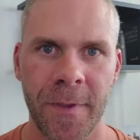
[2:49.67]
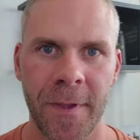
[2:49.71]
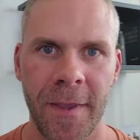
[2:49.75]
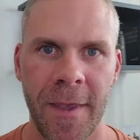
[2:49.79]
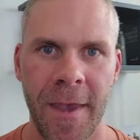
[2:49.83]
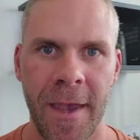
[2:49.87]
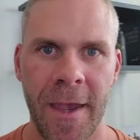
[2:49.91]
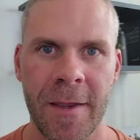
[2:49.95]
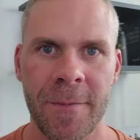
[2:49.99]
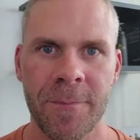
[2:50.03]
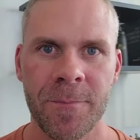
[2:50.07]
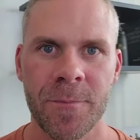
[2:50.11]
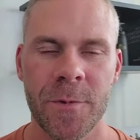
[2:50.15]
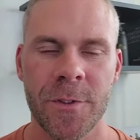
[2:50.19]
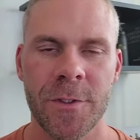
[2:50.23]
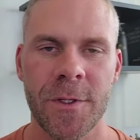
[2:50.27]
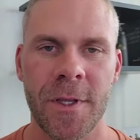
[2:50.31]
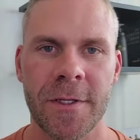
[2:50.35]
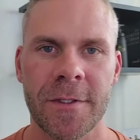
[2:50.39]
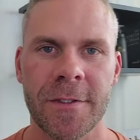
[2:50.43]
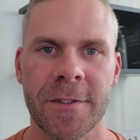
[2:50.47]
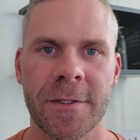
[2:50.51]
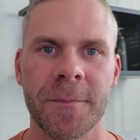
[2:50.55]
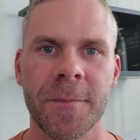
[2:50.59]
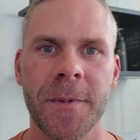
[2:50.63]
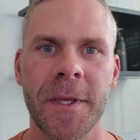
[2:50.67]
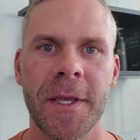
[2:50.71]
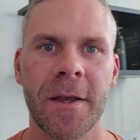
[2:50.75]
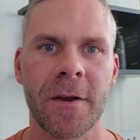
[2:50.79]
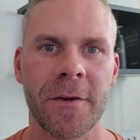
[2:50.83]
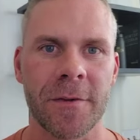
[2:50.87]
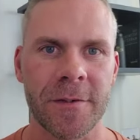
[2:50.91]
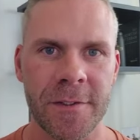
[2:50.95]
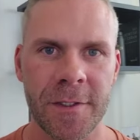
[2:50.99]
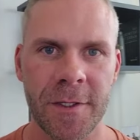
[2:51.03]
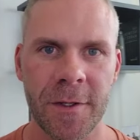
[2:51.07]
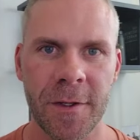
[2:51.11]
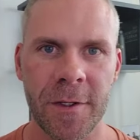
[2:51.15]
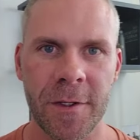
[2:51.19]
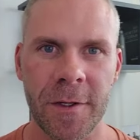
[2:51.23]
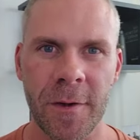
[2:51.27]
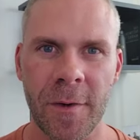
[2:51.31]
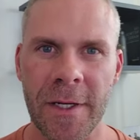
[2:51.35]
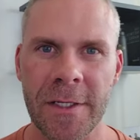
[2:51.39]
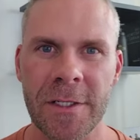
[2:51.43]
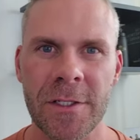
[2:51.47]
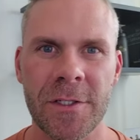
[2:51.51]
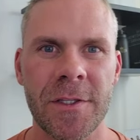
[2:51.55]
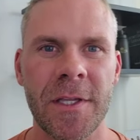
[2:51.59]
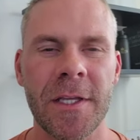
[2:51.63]
Okay? So that's something else that you can do.
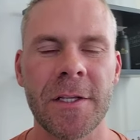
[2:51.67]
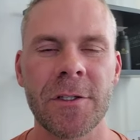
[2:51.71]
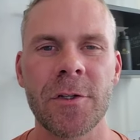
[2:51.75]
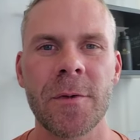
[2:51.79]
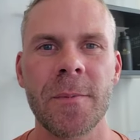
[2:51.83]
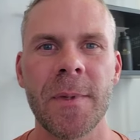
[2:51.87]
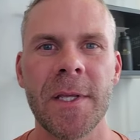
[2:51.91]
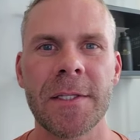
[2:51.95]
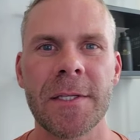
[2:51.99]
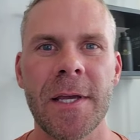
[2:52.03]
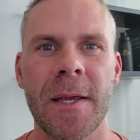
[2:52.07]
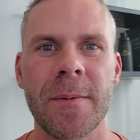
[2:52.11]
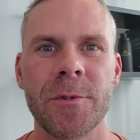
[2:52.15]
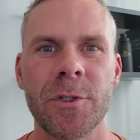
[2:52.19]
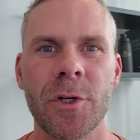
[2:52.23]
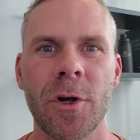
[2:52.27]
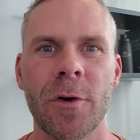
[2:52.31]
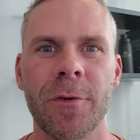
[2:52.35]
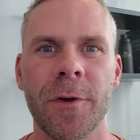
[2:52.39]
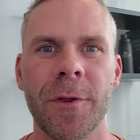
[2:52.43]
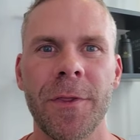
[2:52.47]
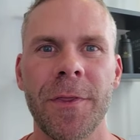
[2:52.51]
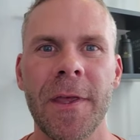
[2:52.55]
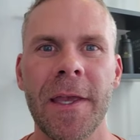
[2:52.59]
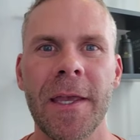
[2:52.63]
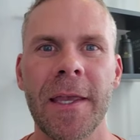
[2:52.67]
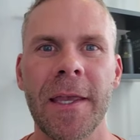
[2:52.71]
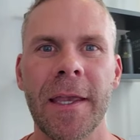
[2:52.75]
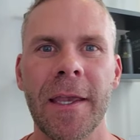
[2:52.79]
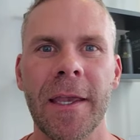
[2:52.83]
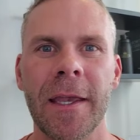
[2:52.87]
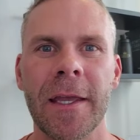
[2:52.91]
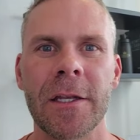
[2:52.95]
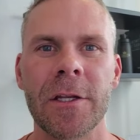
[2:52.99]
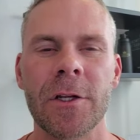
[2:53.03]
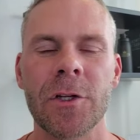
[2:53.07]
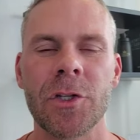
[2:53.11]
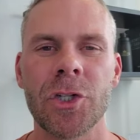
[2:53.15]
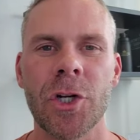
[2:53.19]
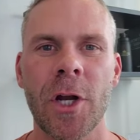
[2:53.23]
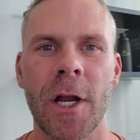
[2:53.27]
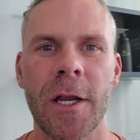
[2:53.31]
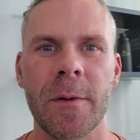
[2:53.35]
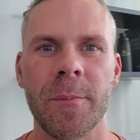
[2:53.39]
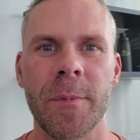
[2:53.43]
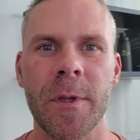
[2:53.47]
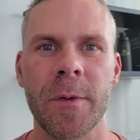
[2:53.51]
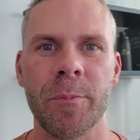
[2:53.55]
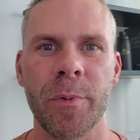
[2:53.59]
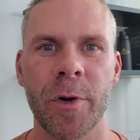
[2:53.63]
I just think too many times you're overthinking it and you're trying
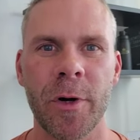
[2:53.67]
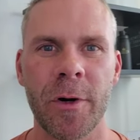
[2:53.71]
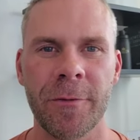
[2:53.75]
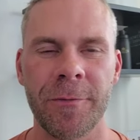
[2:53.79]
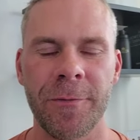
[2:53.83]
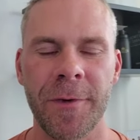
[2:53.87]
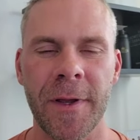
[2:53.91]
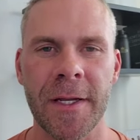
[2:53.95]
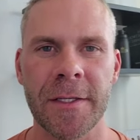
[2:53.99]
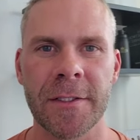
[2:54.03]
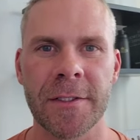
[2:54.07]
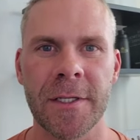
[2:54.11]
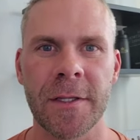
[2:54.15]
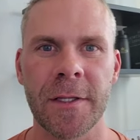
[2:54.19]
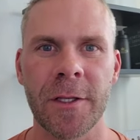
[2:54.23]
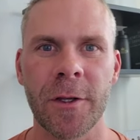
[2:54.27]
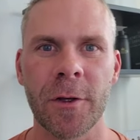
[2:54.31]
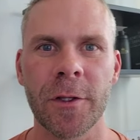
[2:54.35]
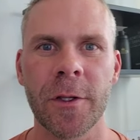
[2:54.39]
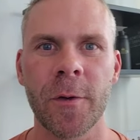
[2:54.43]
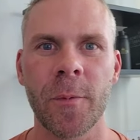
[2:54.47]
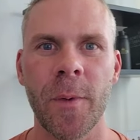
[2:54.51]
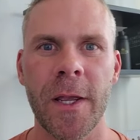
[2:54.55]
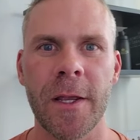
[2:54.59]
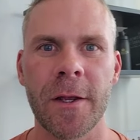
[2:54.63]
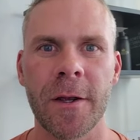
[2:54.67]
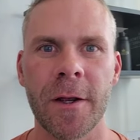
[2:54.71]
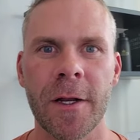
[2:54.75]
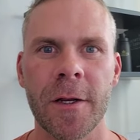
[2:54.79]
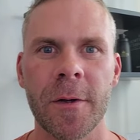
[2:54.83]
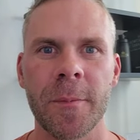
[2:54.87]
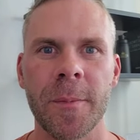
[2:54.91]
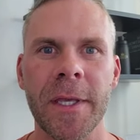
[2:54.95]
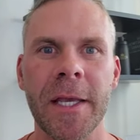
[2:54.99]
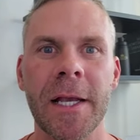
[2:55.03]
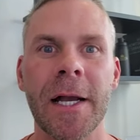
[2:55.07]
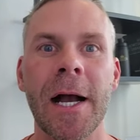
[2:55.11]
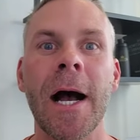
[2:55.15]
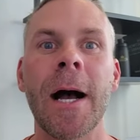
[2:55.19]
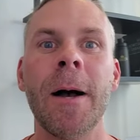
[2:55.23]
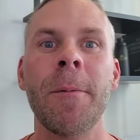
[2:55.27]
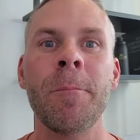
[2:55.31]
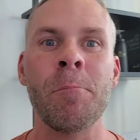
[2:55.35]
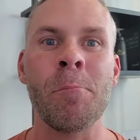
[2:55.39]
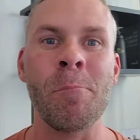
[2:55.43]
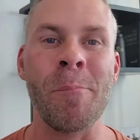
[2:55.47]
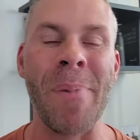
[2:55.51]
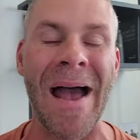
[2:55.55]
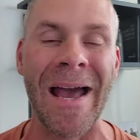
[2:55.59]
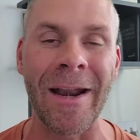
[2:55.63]
to be perfect. And the only way you're going to
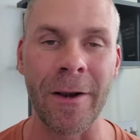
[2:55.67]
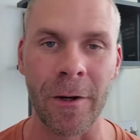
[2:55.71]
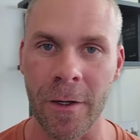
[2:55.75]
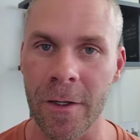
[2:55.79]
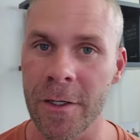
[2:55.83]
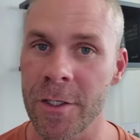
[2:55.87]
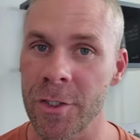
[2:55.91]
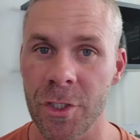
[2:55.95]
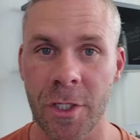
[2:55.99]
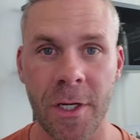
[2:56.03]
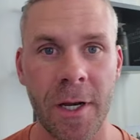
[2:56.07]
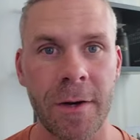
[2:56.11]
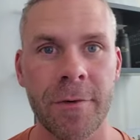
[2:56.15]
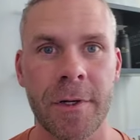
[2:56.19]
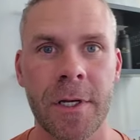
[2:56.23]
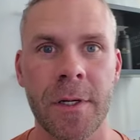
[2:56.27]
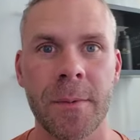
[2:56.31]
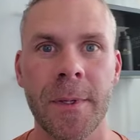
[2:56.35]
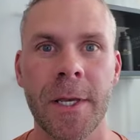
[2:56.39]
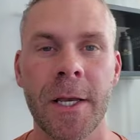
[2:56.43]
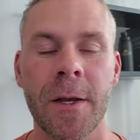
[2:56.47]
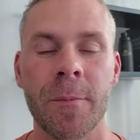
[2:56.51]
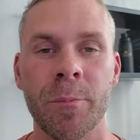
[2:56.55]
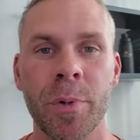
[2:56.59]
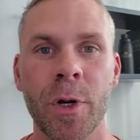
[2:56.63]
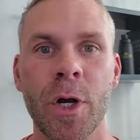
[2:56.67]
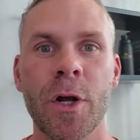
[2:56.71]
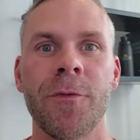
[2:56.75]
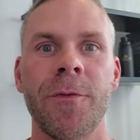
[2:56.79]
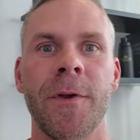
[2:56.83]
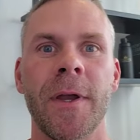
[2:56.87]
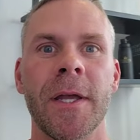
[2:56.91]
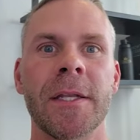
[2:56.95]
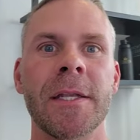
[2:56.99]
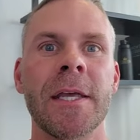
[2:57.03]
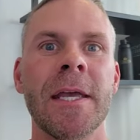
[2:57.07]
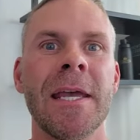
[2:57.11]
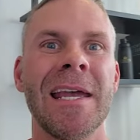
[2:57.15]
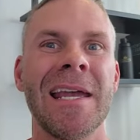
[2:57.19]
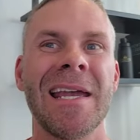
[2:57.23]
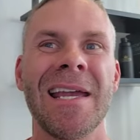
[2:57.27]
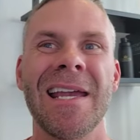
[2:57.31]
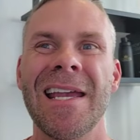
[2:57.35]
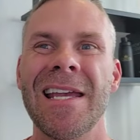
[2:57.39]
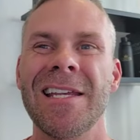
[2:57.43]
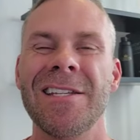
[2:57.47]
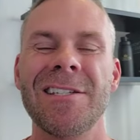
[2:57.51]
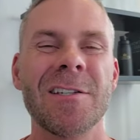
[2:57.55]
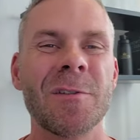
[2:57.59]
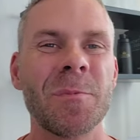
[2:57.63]
become better, because you're never going to become perfect,
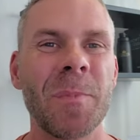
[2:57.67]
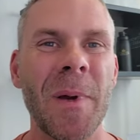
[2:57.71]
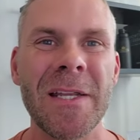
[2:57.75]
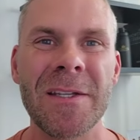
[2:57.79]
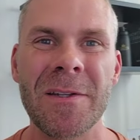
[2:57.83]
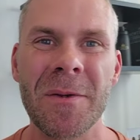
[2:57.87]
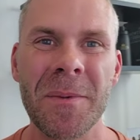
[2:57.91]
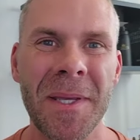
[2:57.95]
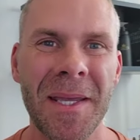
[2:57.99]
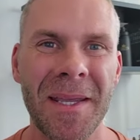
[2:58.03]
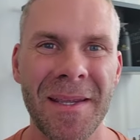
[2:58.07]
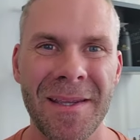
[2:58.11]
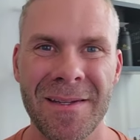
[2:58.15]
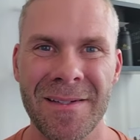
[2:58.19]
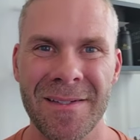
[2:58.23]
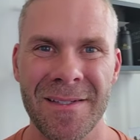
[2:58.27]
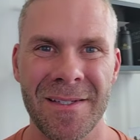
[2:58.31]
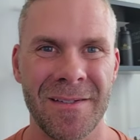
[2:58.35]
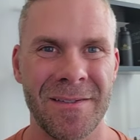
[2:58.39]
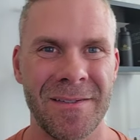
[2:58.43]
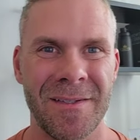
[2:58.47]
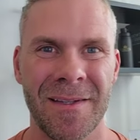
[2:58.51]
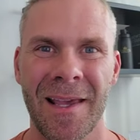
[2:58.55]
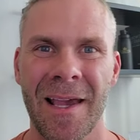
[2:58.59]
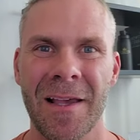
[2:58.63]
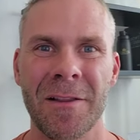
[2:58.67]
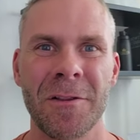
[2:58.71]
is just by doing it consistently.